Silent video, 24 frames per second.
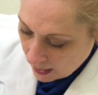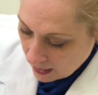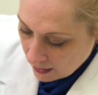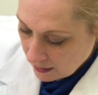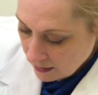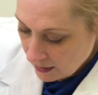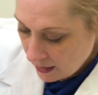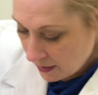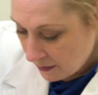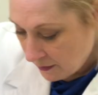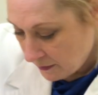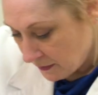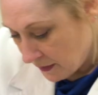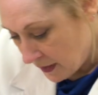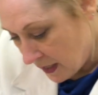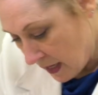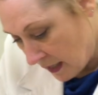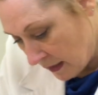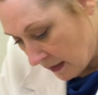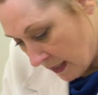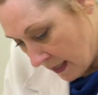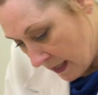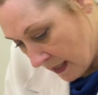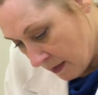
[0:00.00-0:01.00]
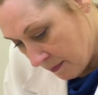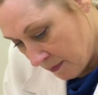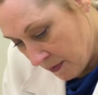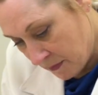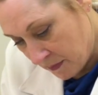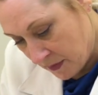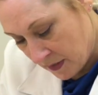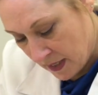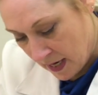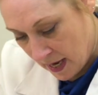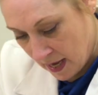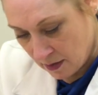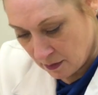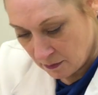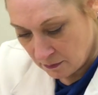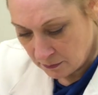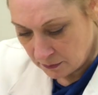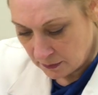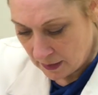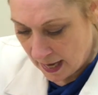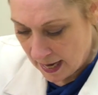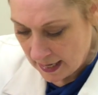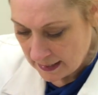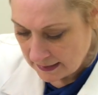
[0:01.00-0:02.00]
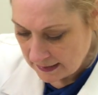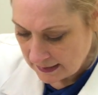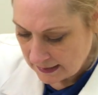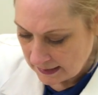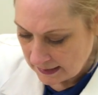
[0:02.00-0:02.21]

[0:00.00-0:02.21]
The other thing I like about the Nanoflex